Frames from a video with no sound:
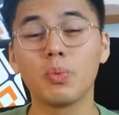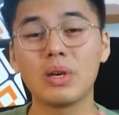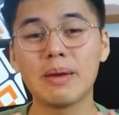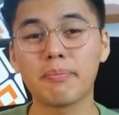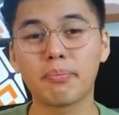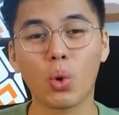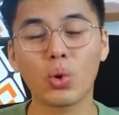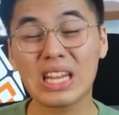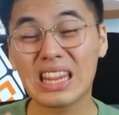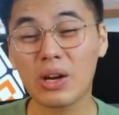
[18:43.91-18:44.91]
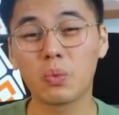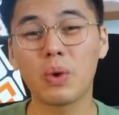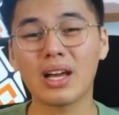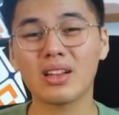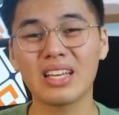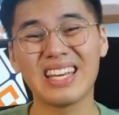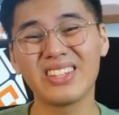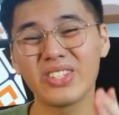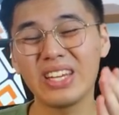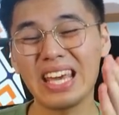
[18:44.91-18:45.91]
will be imported directly
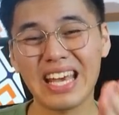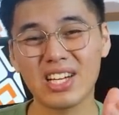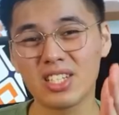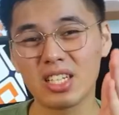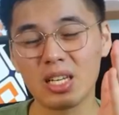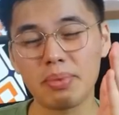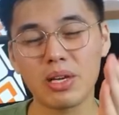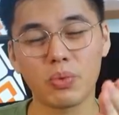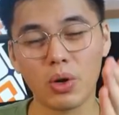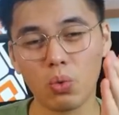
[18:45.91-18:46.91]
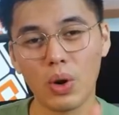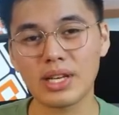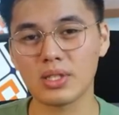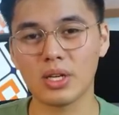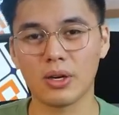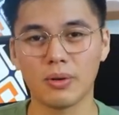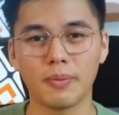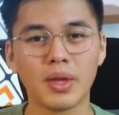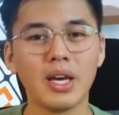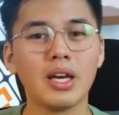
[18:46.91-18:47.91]
into the HTTP request node.
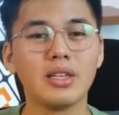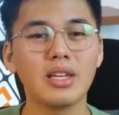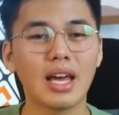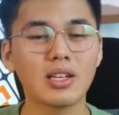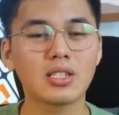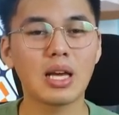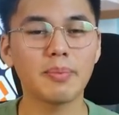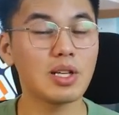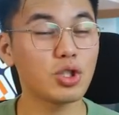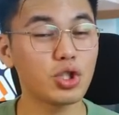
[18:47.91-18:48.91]
The next step is